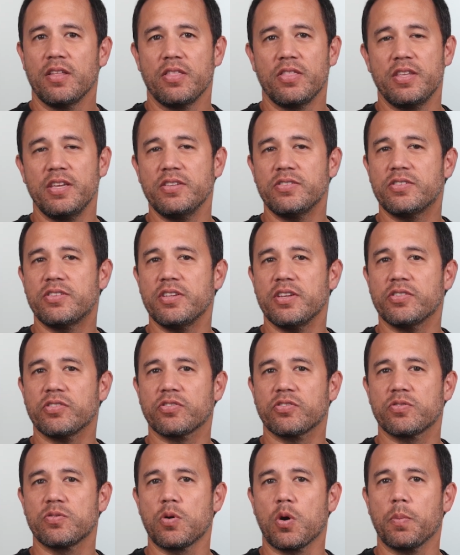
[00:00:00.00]
These
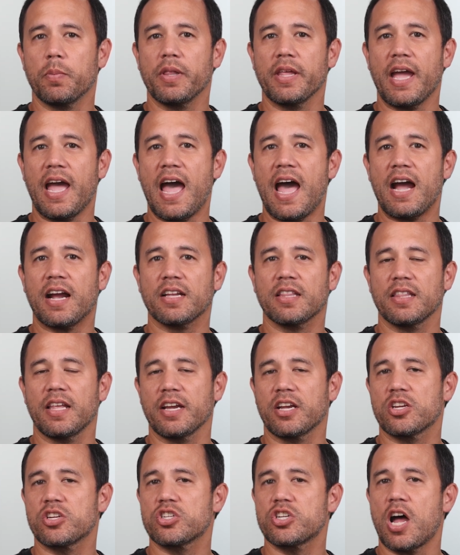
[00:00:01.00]
discs normally act
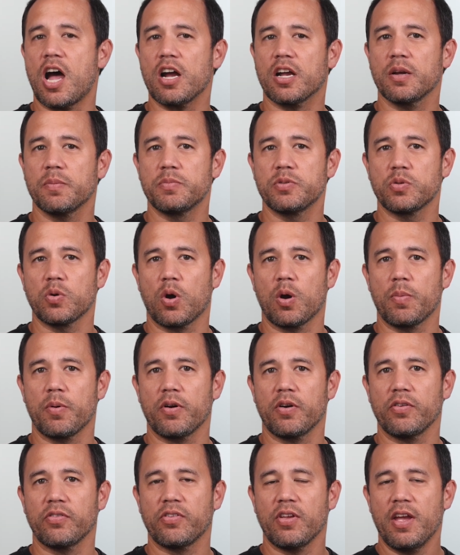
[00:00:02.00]
like shock
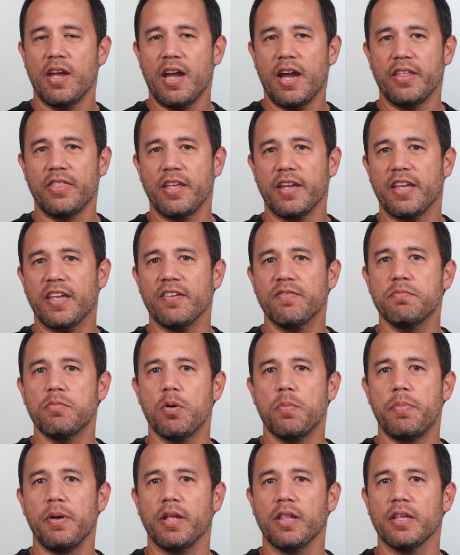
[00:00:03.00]
absorbers, and they give
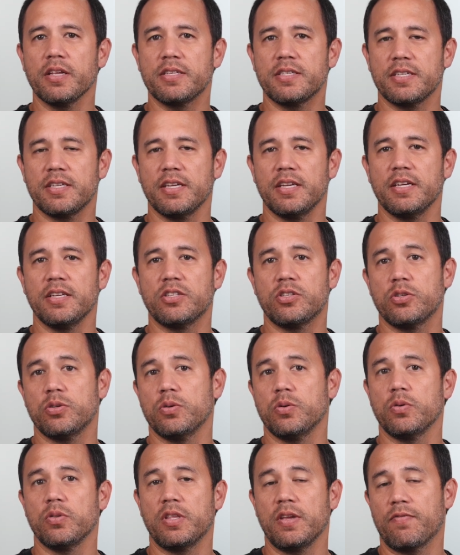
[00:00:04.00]
mobility
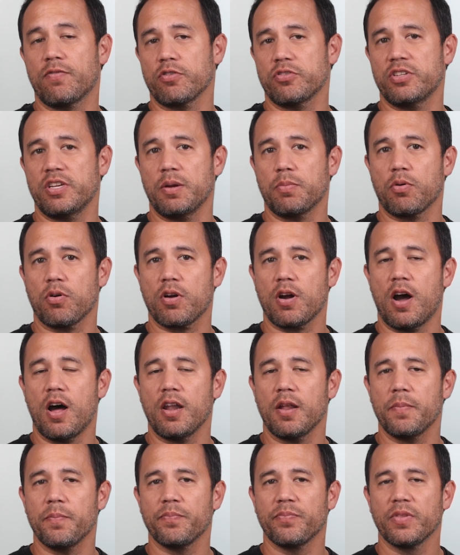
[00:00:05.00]
to the vertebral
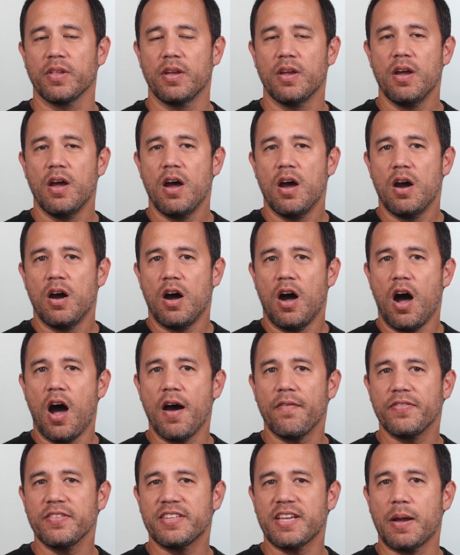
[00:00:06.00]
column.
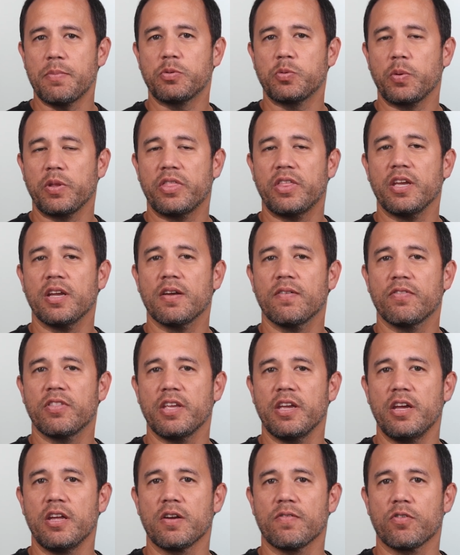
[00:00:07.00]
Oftentimes we think
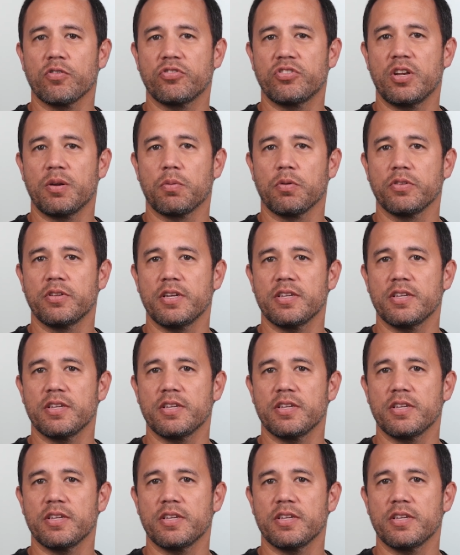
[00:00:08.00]
of the intervertebral